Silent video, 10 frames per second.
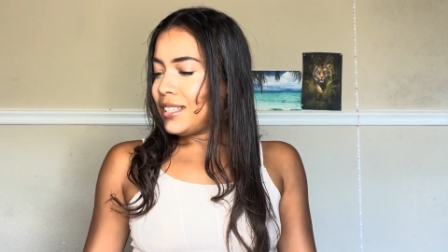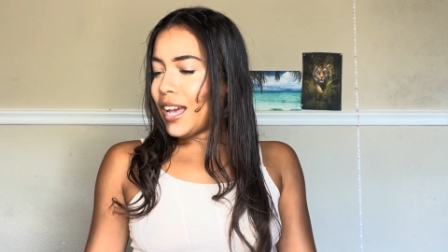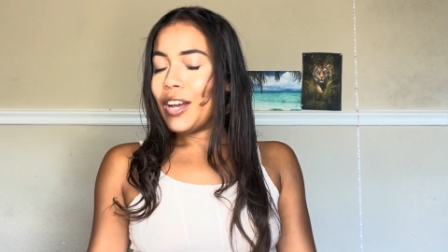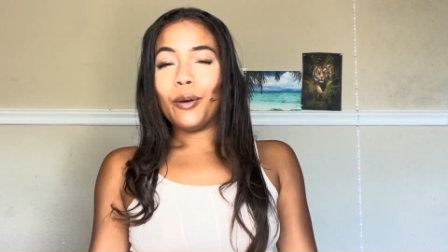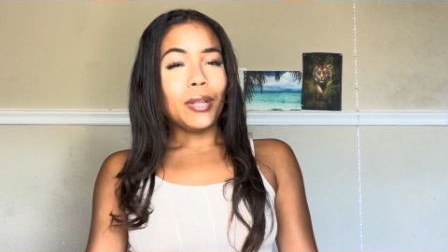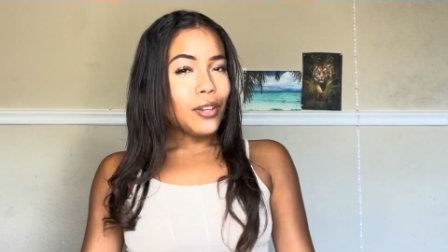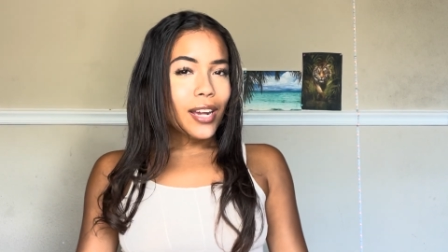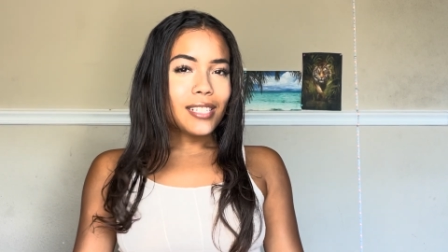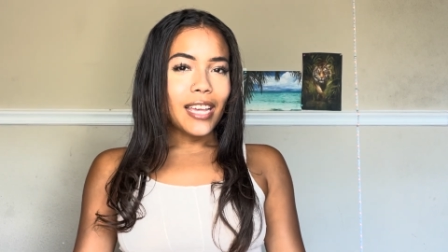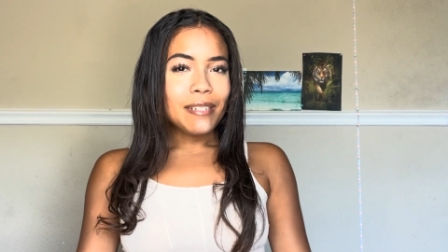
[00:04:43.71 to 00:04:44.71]
I hope that you
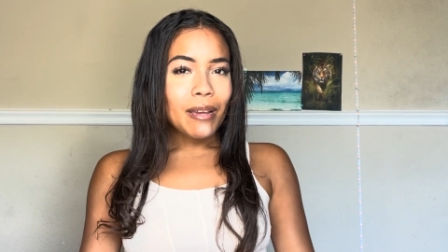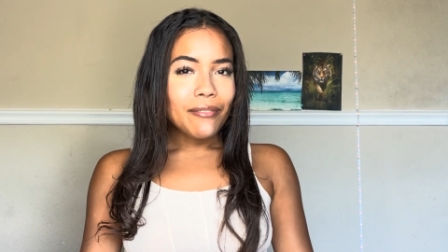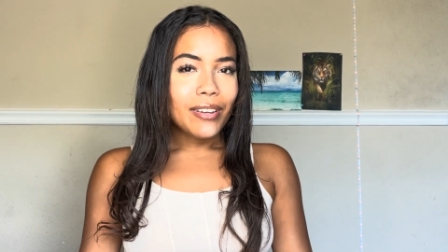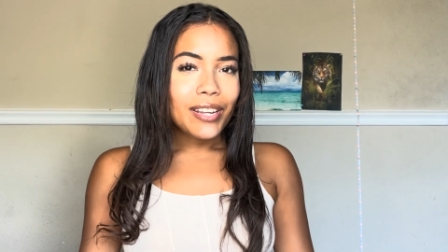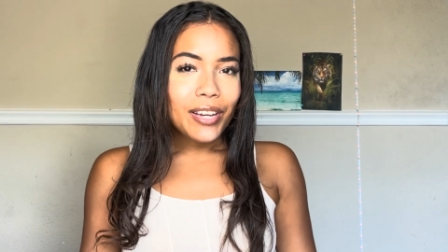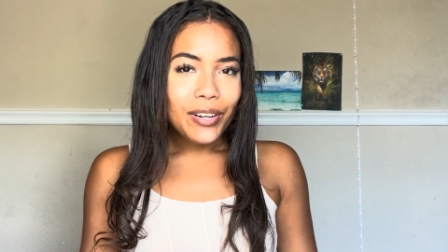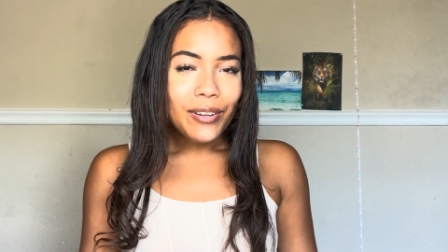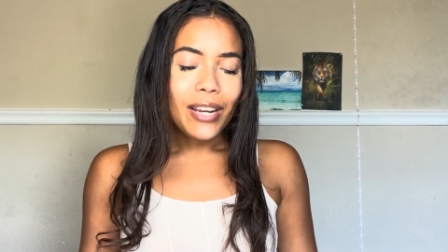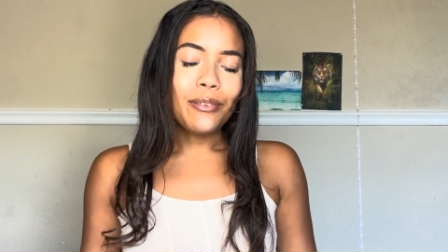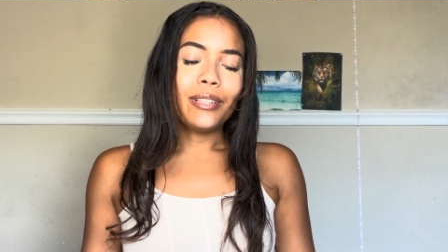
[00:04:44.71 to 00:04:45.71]
guys liked my video.
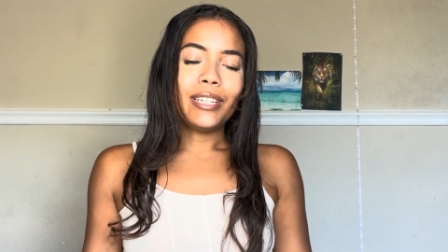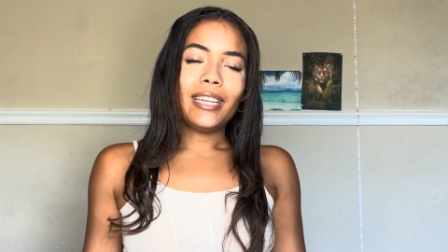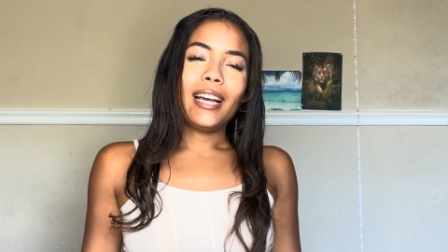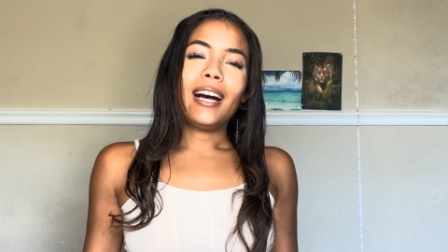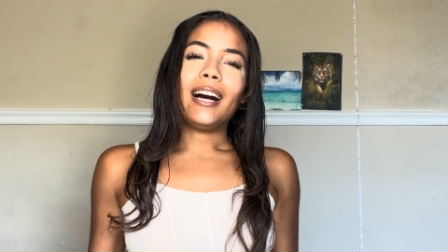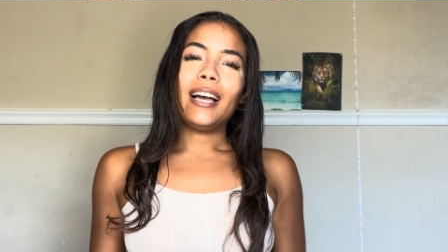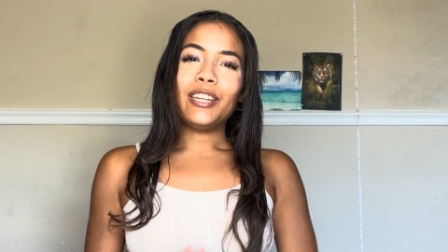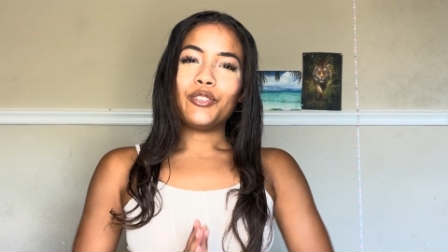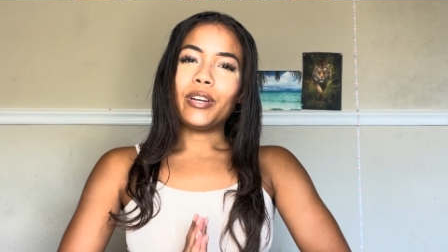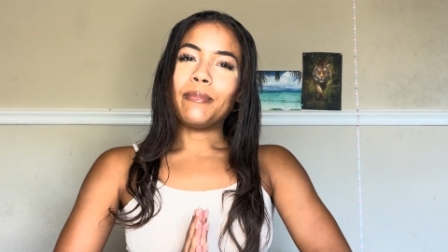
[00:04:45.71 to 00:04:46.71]
I really
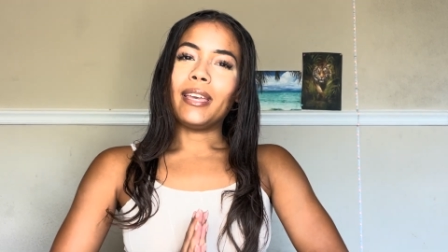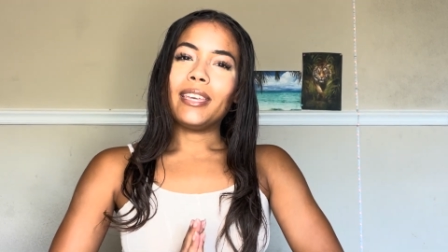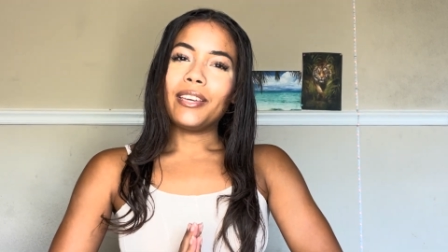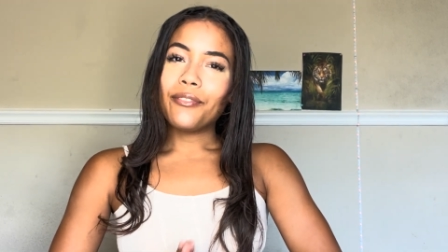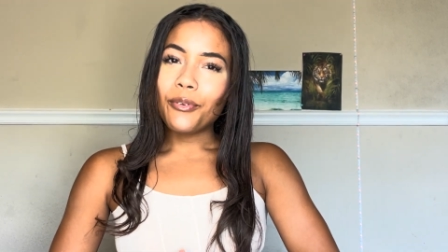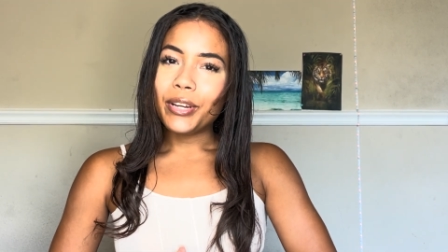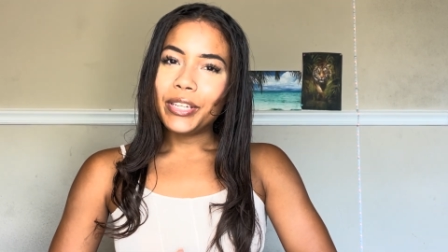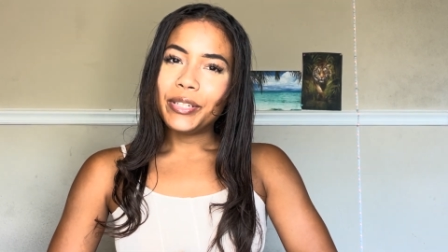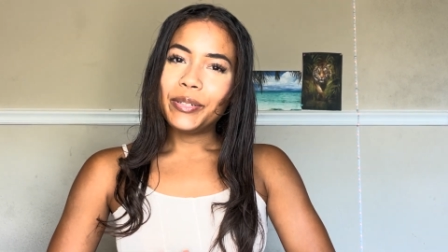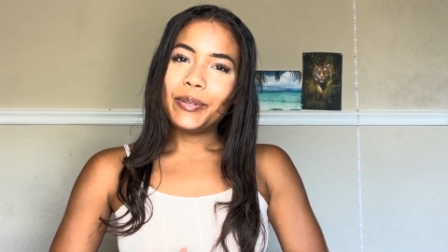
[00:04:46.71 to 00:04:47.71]
enjoyed making it for you.